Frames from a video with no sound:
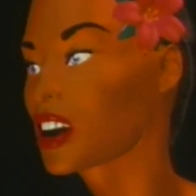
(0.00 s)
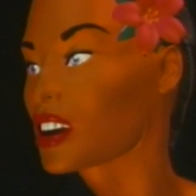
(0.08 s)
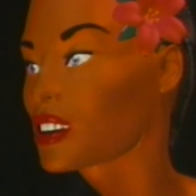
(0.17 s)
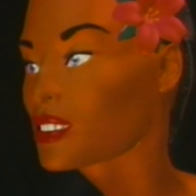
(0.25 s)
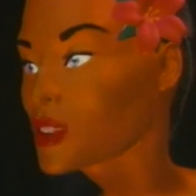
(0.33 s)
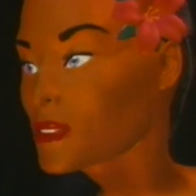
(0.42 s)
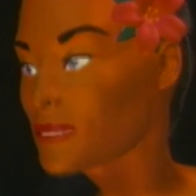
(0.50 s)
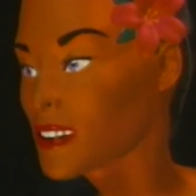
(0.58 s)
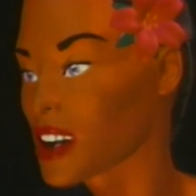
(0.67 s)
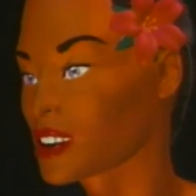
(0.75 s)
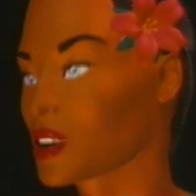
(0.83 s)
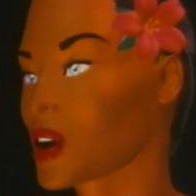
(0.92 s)
up by about
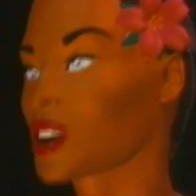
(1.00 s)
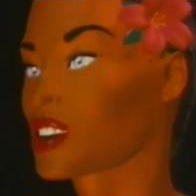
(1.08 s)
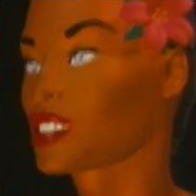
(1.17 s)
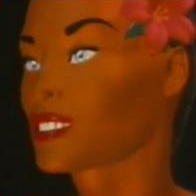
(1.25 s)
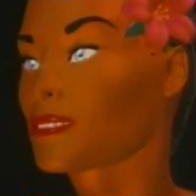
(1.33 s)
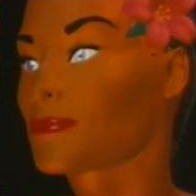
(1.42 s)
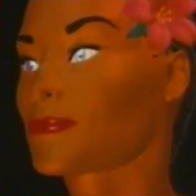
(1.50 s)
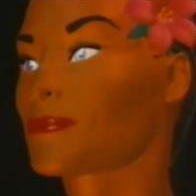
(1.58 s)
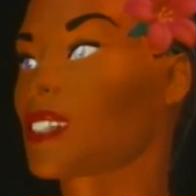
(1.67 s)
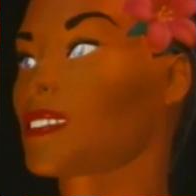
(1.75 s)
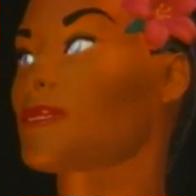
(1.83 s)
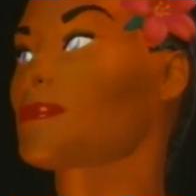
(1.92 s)
10 foot.
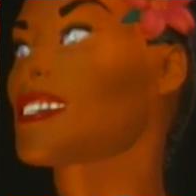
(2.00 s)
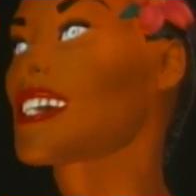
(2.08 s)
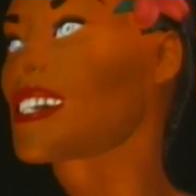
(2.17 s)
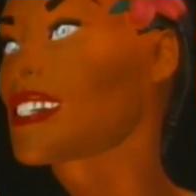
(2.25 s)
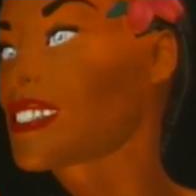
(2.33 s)
On the